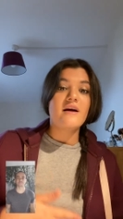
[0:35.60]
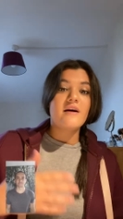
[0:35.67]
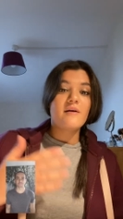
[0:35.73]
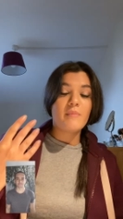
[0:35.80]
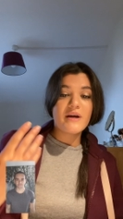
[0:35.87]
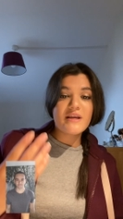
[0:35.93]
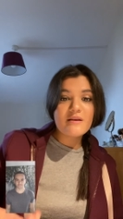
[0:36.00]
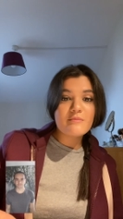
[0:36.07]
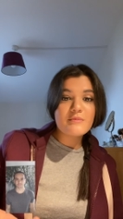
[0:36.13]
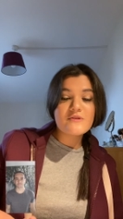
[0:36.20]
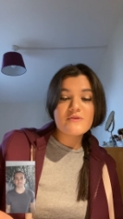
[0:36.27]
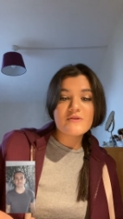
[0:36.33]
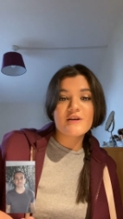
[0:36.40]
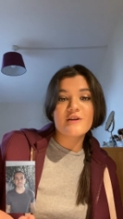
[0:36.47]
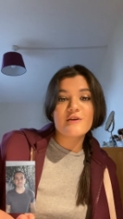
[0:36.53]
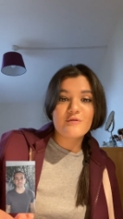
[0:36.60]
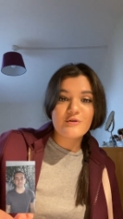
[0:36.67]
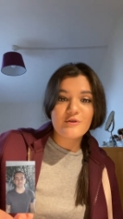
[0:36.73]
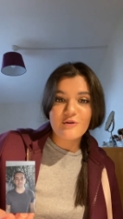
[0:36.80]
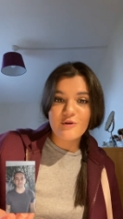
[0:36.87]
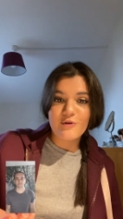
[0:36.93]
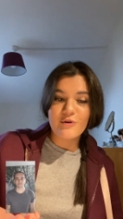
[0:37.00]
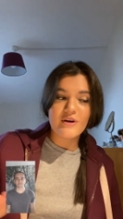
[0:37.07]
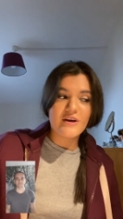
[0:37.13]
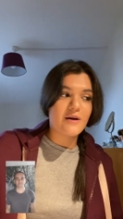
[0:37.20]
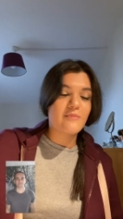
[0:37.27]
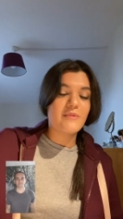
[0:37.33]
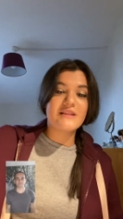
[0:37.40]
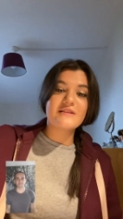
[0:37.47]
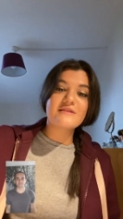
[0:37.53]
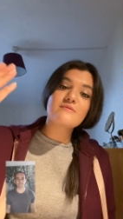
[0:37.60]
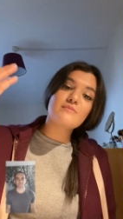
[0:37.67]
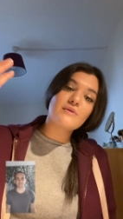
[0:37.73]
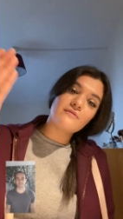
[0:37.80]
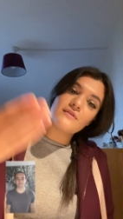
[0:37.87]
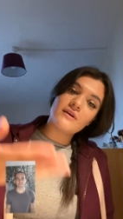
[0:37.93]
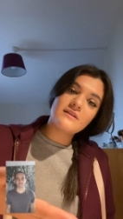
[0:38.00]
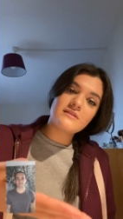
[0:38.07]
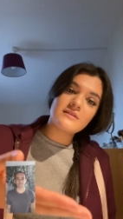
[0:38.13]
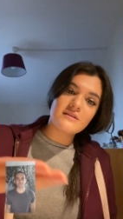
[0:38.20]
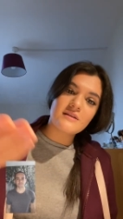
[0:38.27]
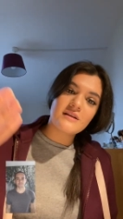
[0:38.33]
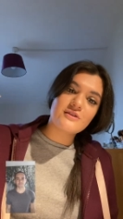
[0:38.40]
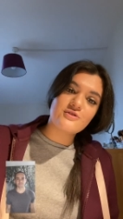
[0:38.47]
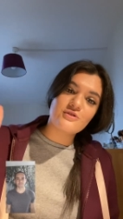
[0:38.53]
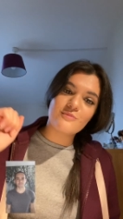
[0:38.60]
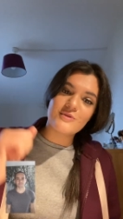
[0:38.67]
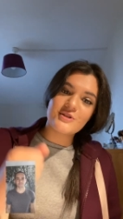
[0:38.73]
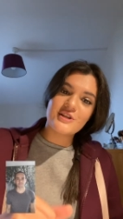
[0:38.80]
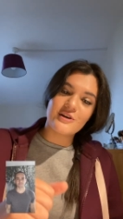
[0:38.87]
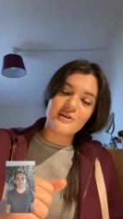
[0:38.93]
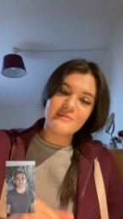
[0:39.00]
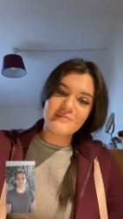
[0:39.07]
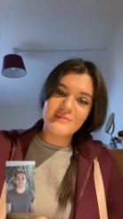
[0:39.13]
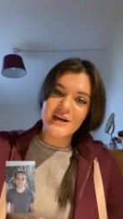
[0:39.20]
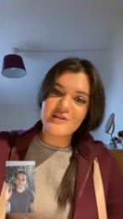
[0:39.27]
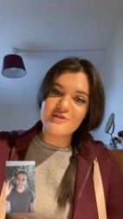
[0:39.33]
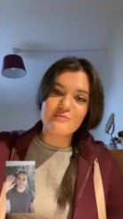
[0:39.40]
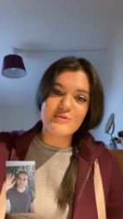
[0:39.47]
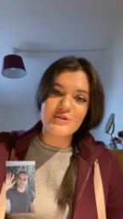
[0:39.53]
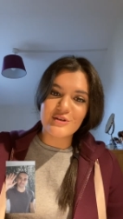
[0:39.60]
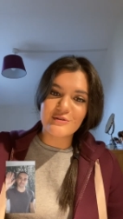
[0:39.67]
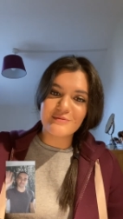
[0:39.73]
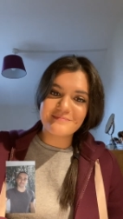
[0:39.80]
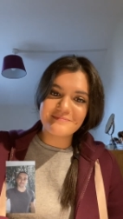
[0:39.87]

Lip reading: My name is Susanna, if you don't know who I am, and this is my friend Jean-Michel. Hi, Jean-Michel.